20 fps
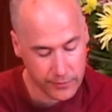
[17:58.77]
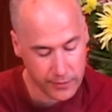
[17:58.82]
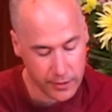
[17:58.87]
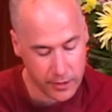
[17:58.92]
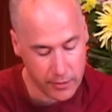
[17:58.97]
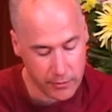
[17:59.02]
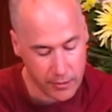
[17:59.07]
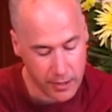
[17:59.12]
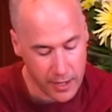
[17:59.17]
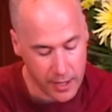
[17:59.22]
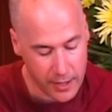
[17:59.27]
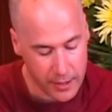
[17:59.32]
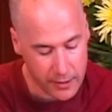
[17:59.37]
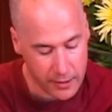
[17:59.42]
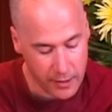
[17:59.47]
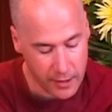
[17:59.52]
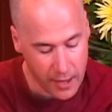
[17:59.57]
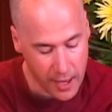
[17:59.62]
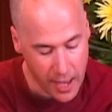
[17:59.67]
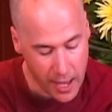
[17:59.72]
You
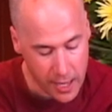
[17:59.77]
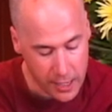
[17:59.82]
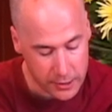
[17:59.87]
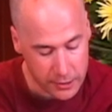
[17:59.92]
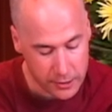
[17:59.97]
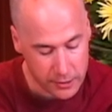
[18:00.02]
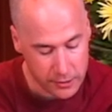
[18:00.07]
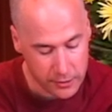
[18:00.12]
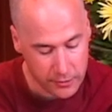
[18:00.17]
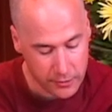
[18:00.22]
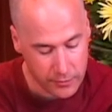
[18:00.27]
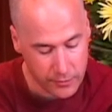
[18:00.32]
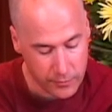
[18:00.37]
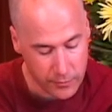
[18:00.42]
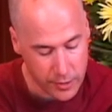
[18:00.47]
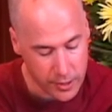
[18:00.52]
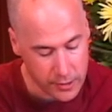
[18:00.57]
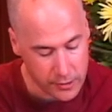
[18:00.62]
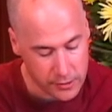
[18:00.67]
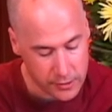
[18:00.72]
can't catch
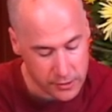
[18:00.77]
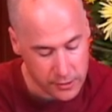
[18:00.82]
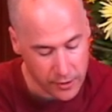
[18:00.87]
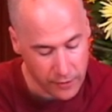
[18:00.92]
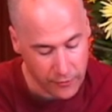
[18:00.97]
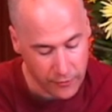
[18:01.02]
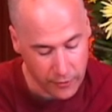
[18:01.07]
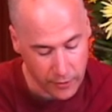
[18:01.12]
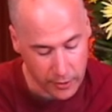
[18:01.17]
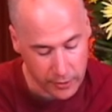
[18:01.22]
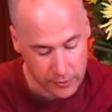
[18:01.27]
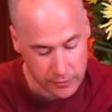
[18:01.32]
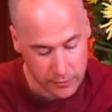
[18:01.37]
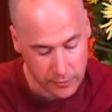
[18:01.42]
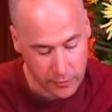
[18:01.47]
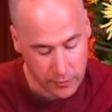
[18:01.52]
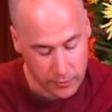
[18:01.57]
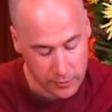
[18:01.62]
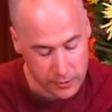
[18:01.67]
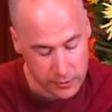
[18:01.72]
beings suffering
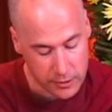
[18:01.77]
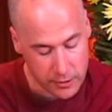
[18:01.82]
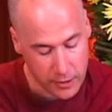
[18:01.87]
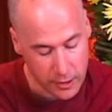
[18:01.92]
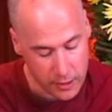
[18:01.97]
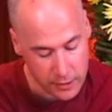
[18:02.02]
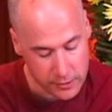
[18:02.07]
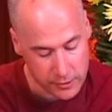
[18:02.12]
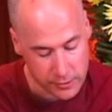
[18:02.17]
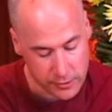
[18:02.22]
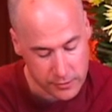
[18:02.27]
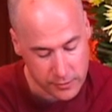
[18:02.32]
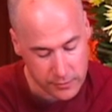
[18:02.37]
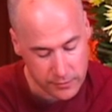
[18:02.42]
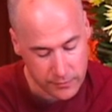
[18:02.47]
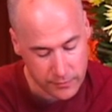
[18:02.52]
or its causes.